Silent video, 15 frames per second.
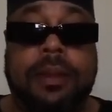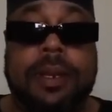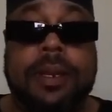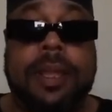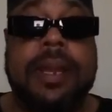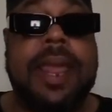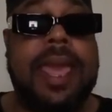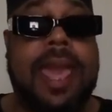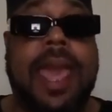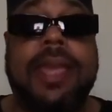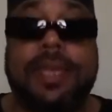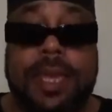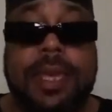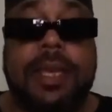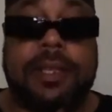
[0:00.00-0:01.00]
And they
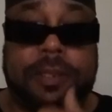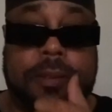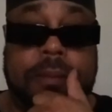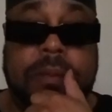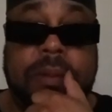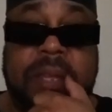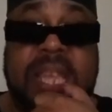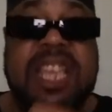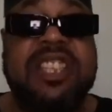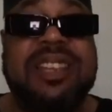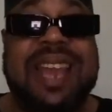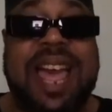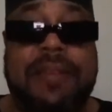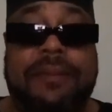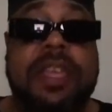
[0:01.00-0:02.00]
had kids. He's a
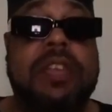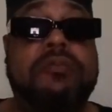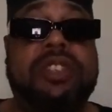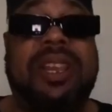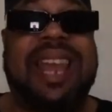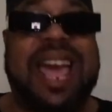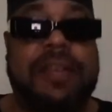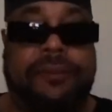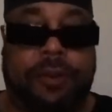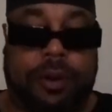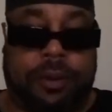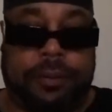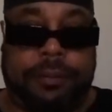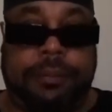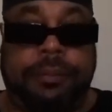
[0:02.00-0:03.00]
lifer. He was a lifer.
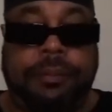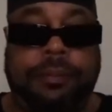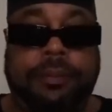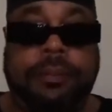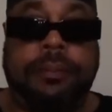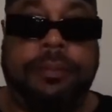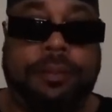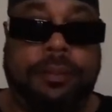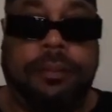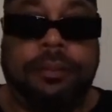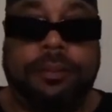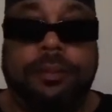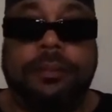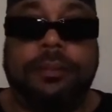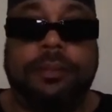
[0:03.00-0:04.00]

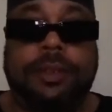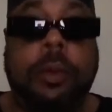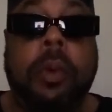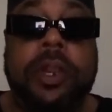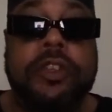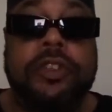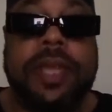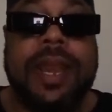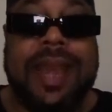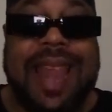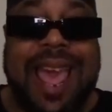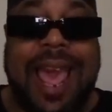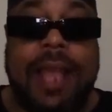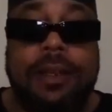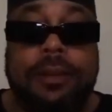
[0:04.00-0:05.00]
So what do you say to
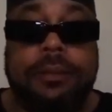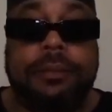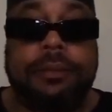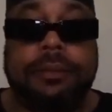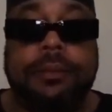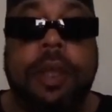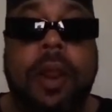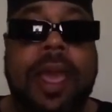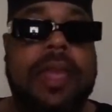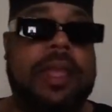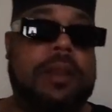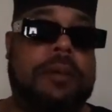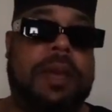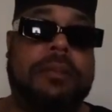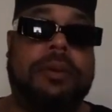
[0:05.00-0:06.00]
that? All right,
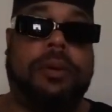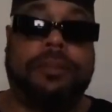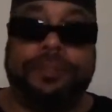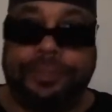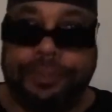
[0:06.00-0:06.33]
anyway, boom.